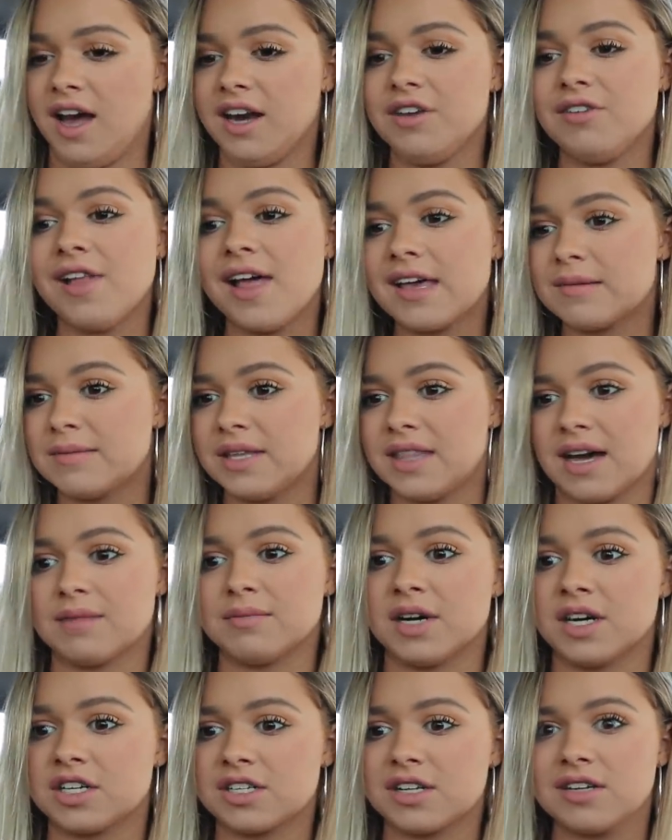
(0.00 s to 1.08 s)
you like me that
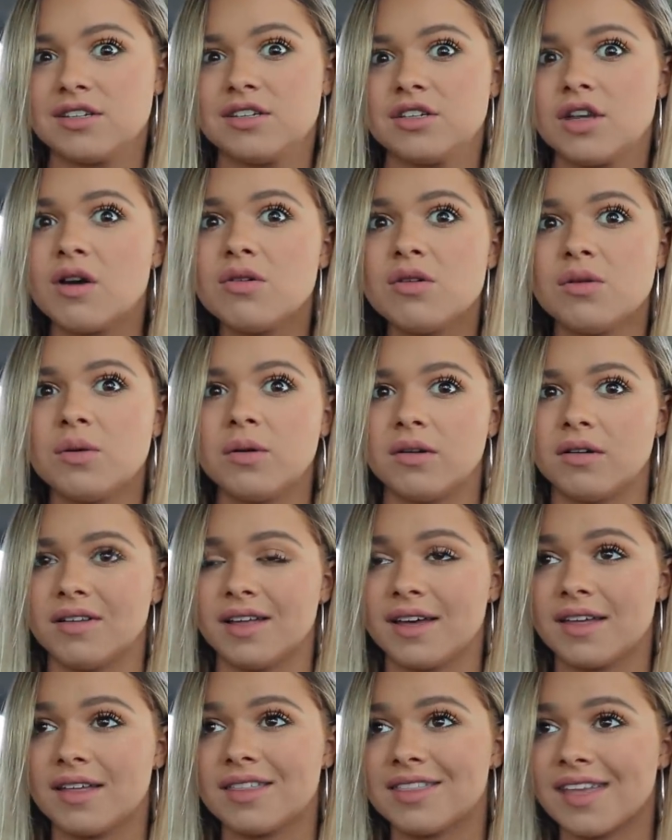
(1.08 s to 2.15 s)
much? That is so cool.
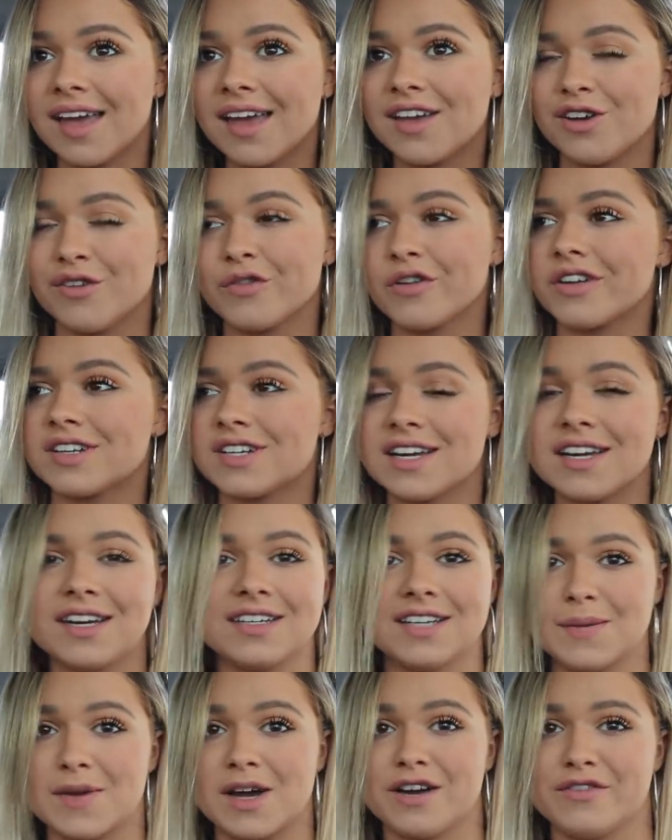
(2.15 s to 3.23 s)
Like thank you for
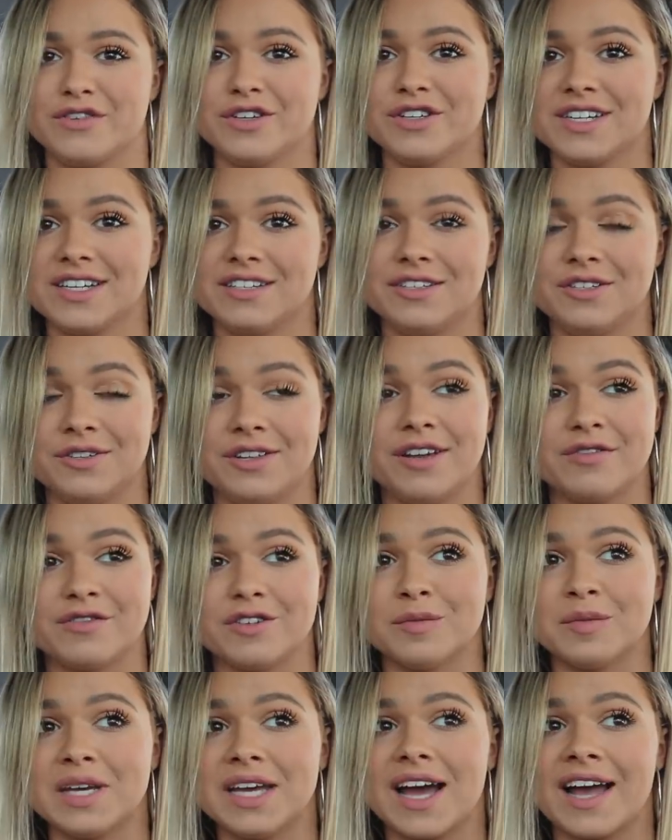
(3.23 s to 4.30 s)
taking time out of your day to do that
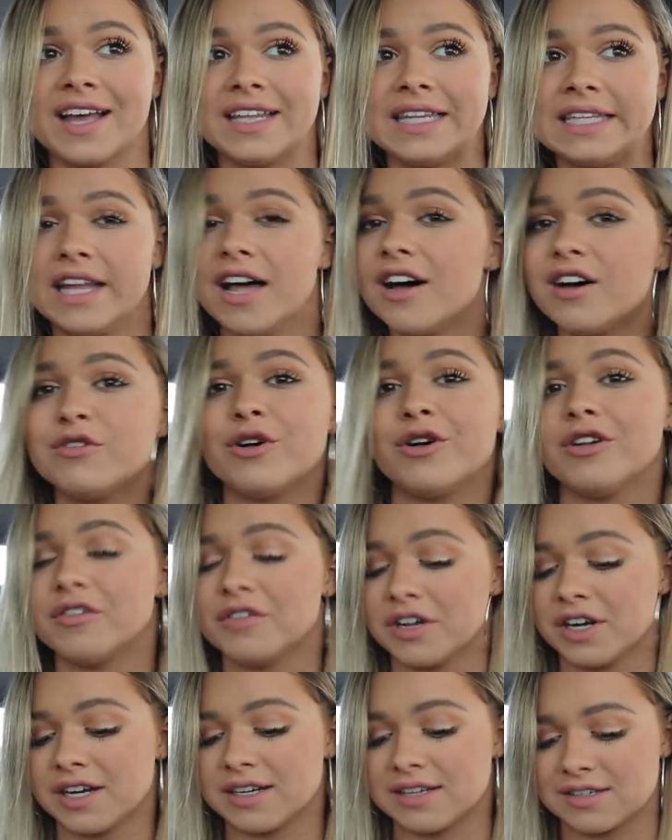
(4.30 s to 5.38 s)
for me. I love all
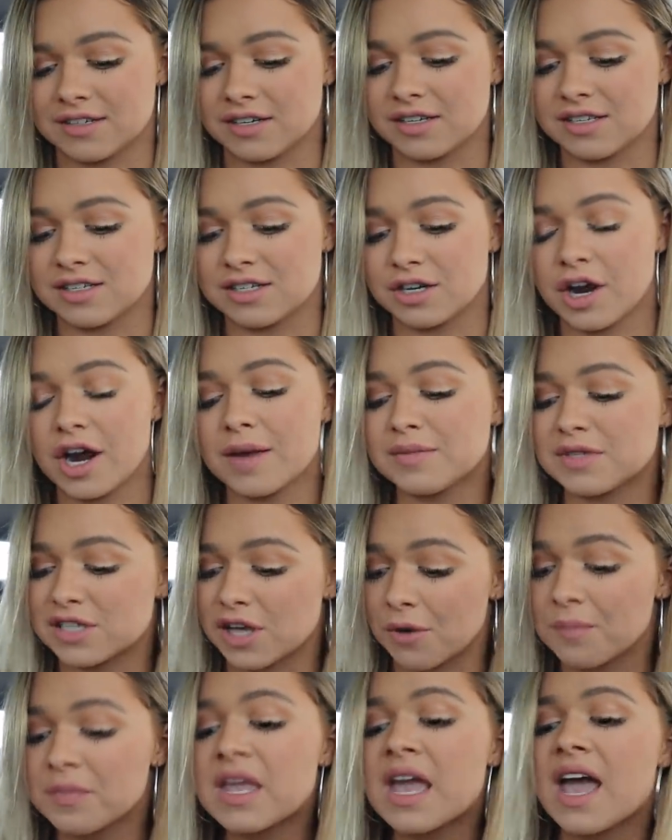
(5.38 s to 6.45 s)
of your edits on Instagram.
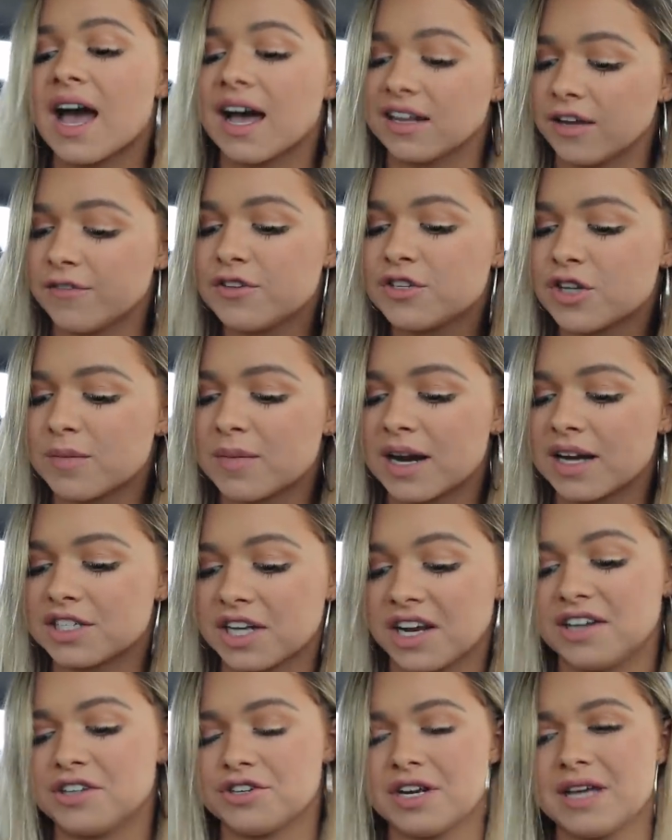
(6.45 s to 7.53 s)
So I love you so
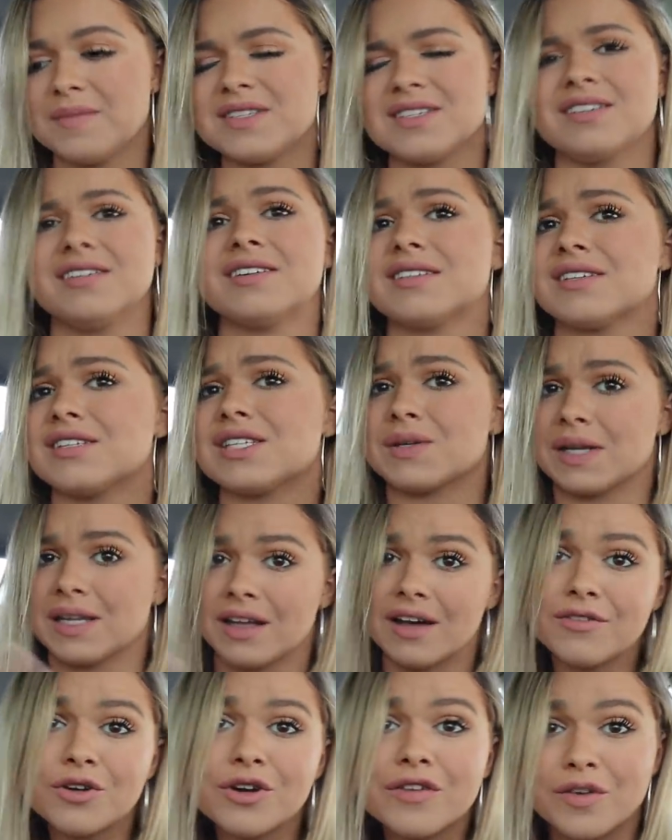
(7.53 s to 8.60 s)
much. And your name is Allisa, so I
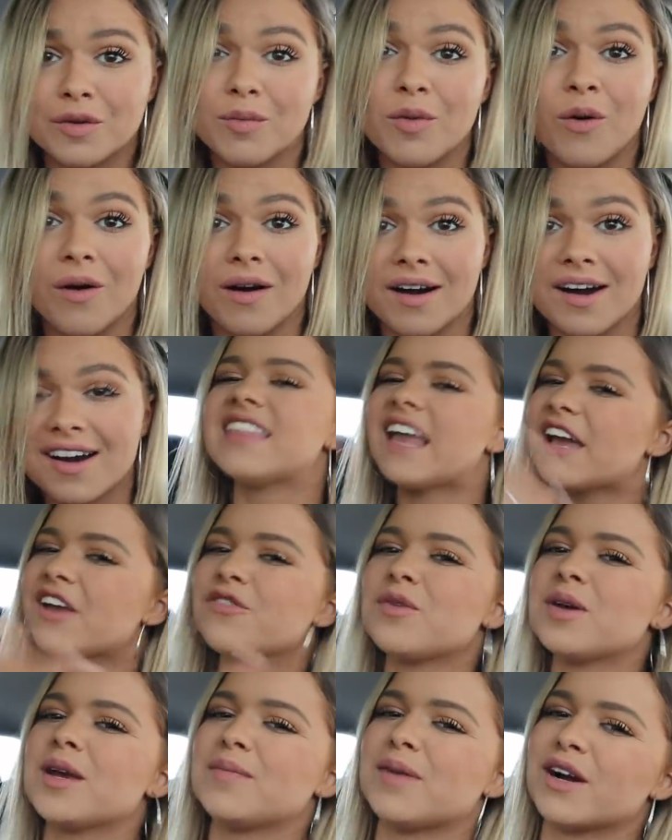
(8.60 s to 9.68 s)
love you even more. Thank
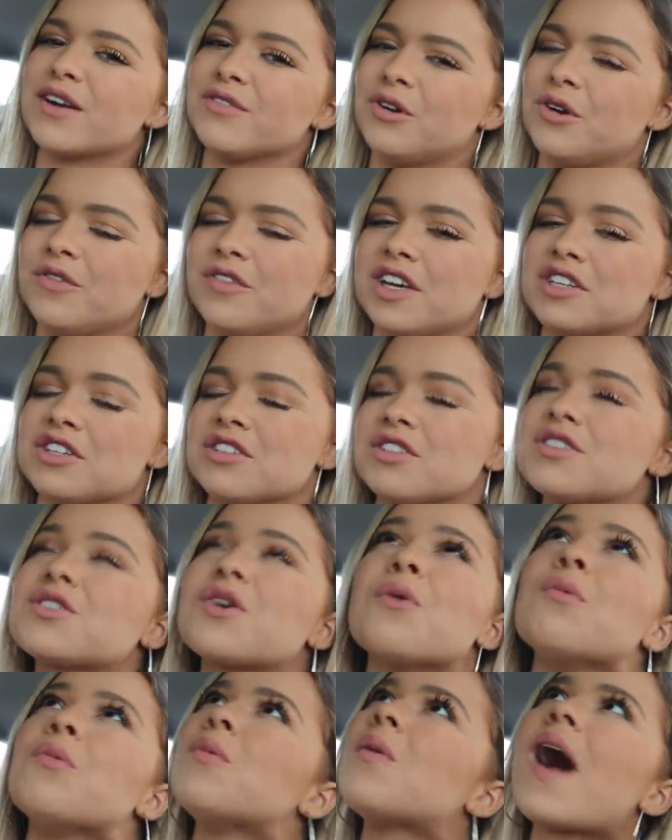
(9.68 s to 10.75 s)
you for being a part of the notification
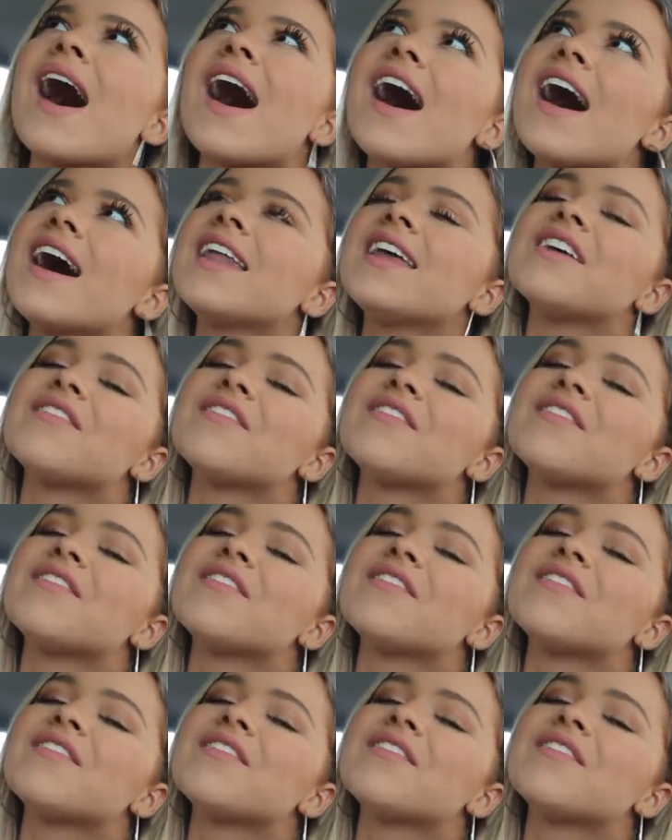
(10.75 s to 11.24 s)
squad.